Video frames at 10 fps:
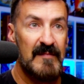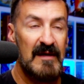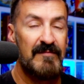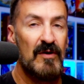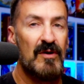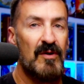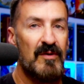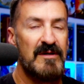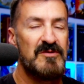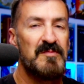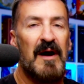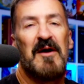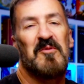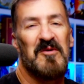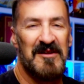if you're going to
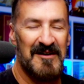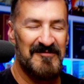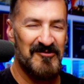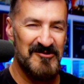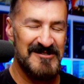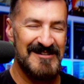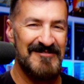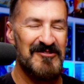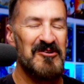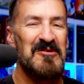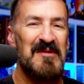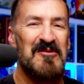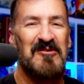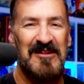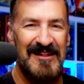buy one, unfortunately, if you're going to buy
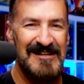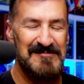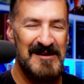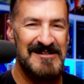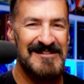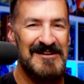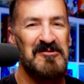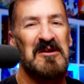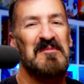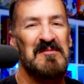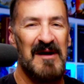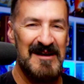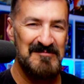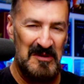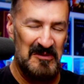one of the expansions, I recommend
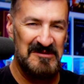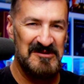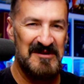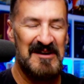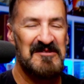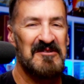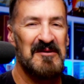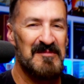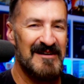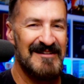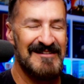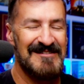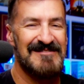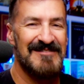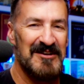buying both. So now you're up into
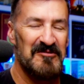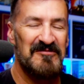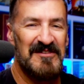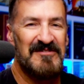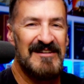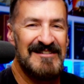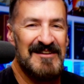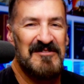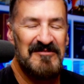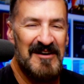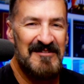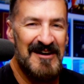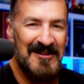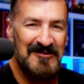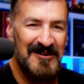this, $50 to
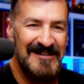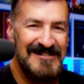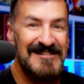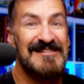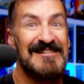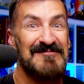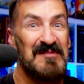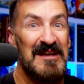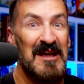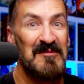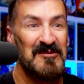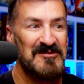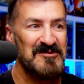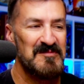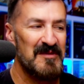$75 range just to be able
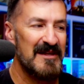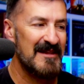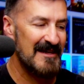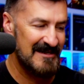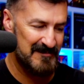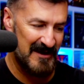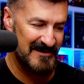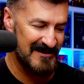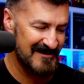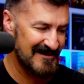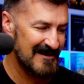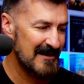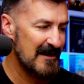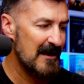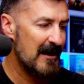to play the expansions.
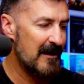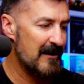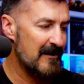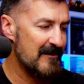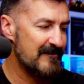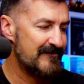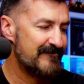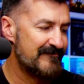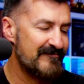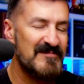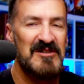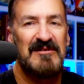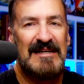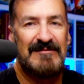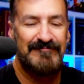So
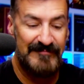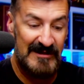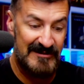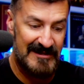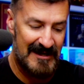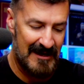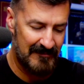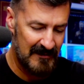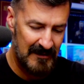yeah, there's that.